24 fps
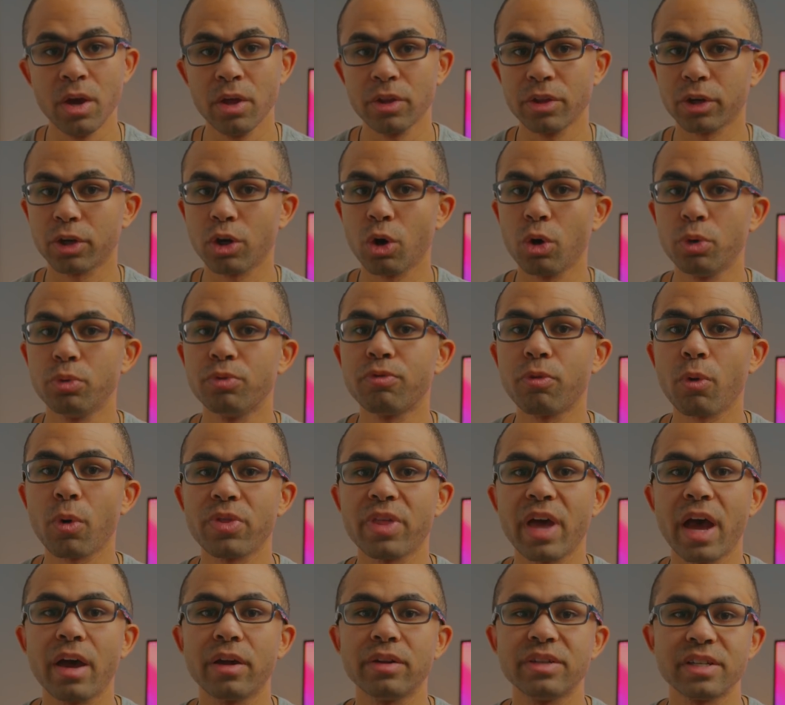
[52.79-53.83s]
The code for
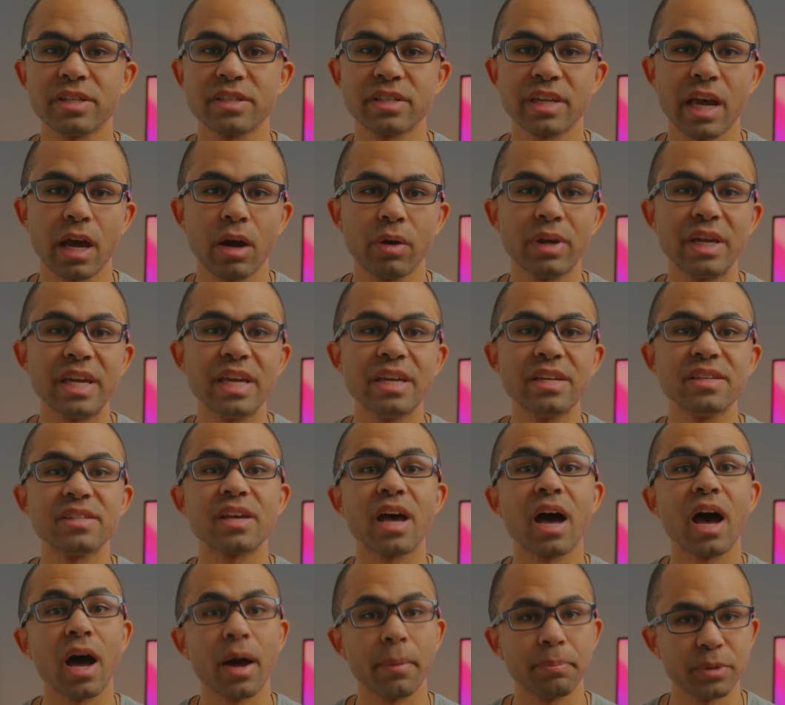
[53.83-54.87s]
that discount is
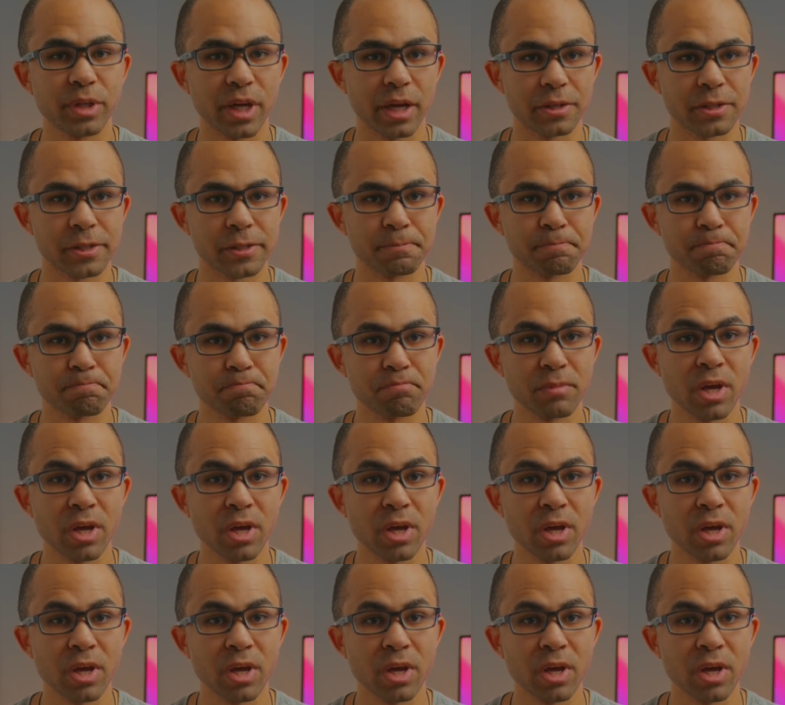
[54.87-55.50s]
updates.